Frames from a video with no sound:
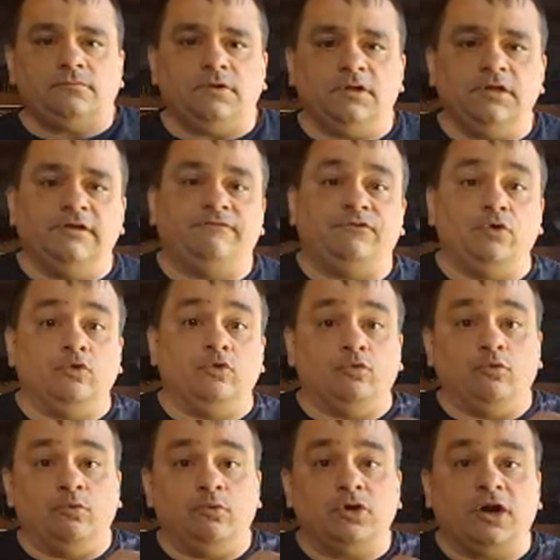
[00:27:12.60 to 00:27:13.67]
If you
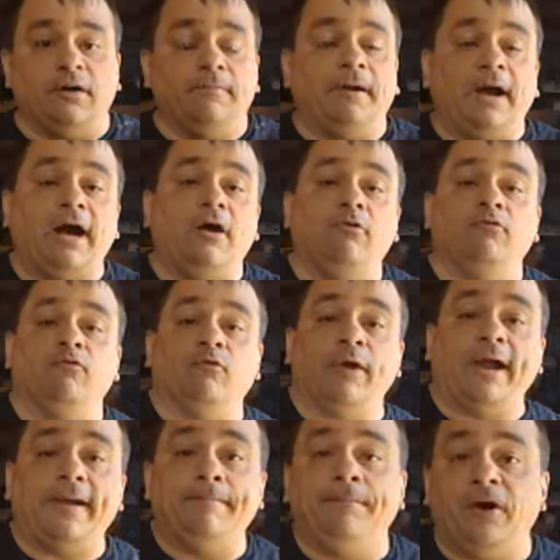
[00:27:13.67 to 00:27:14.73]
come out
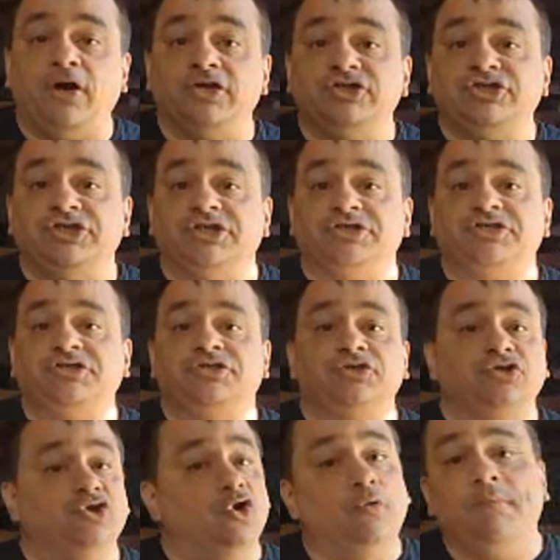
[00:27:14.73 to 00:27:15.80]
rambunctious,
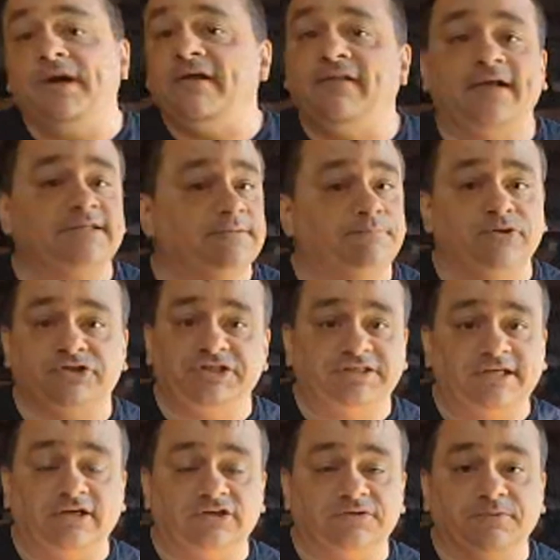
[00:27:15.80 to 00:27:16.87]
nobody likes a pushy
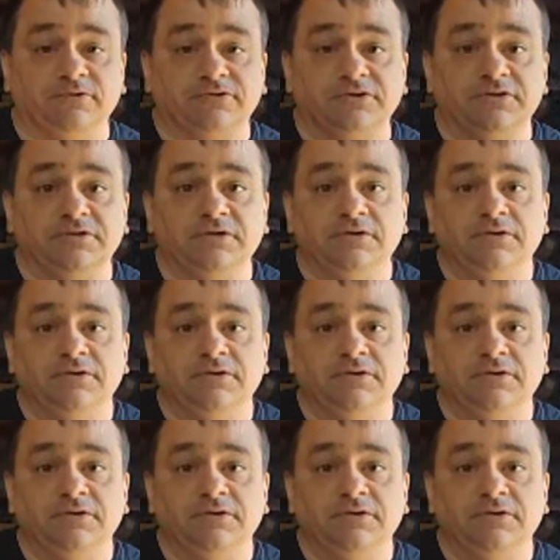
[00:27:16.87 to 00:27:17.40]
salesperson.